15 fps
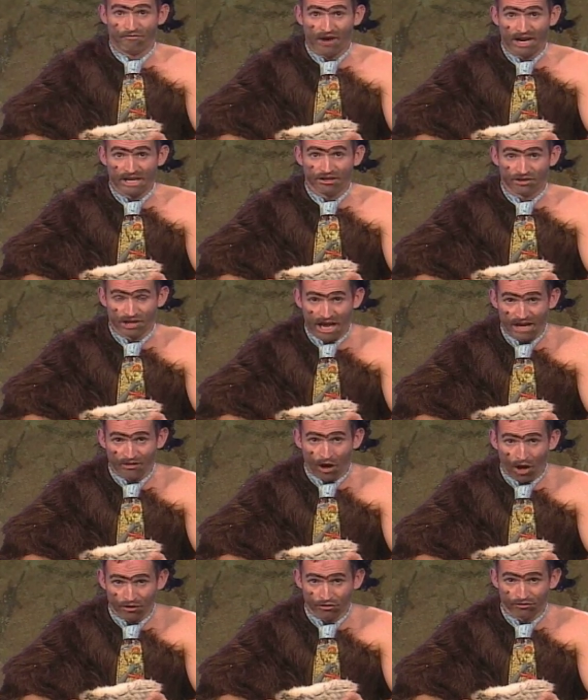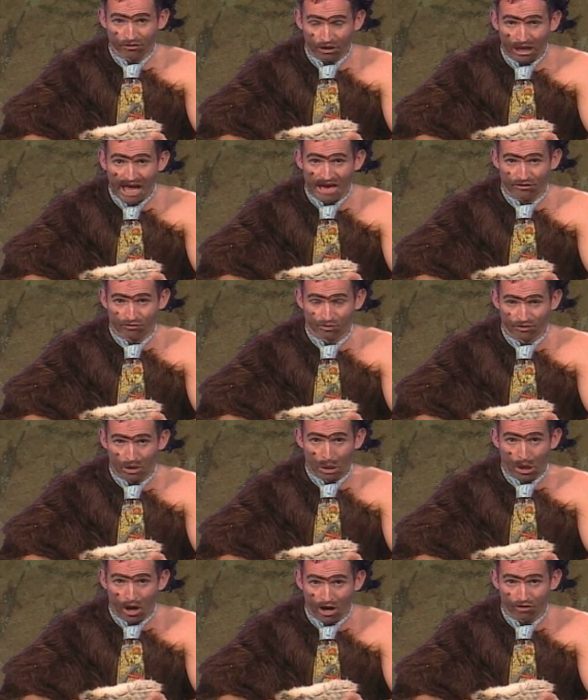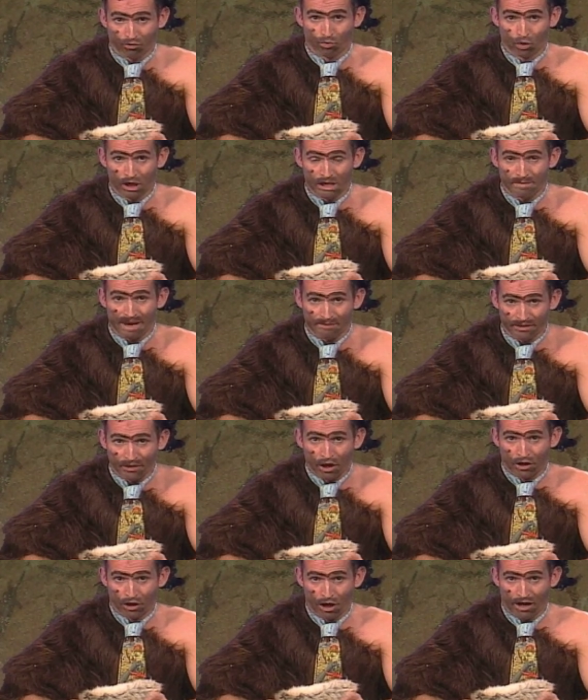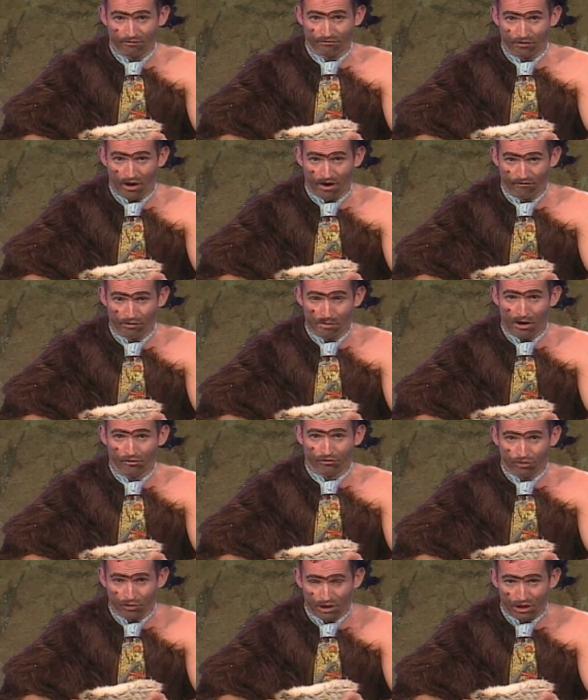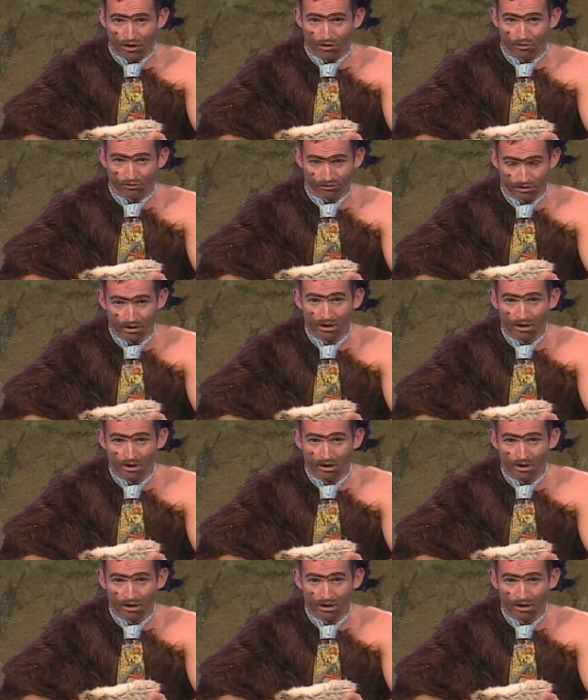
fighting today, the hunters clashed with a large woolly mammoth not far from our studios.